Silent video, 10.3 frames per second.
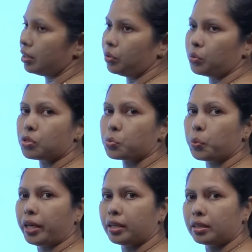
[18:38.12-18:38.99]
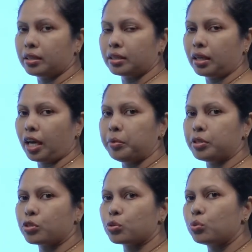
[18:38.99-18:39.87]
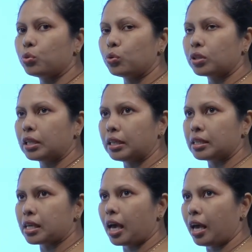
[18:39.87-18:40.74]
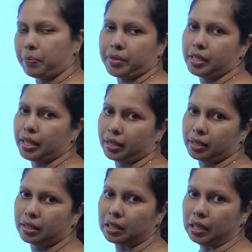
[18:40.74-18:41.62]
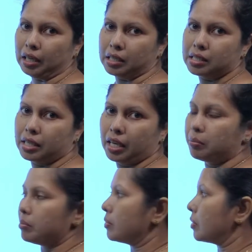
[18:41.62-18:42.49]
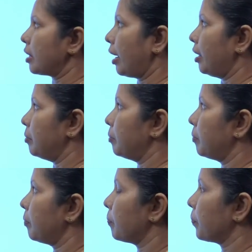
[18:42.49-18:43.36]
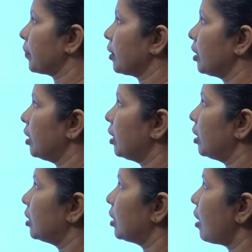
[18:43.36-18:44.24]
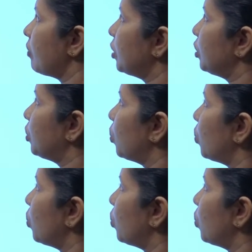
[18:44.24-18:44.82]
use when, two things are happening at the same time. There were no